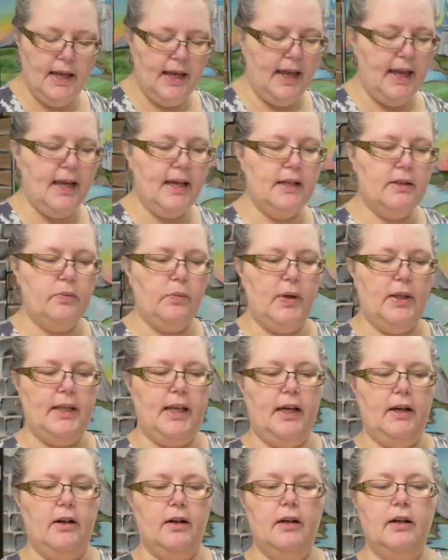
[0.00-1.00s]
And what
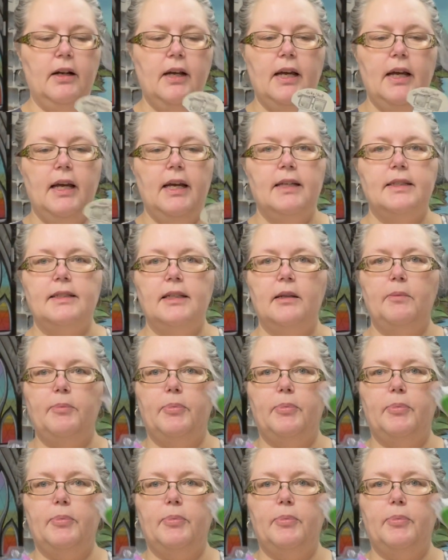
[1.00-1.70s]
they are, this little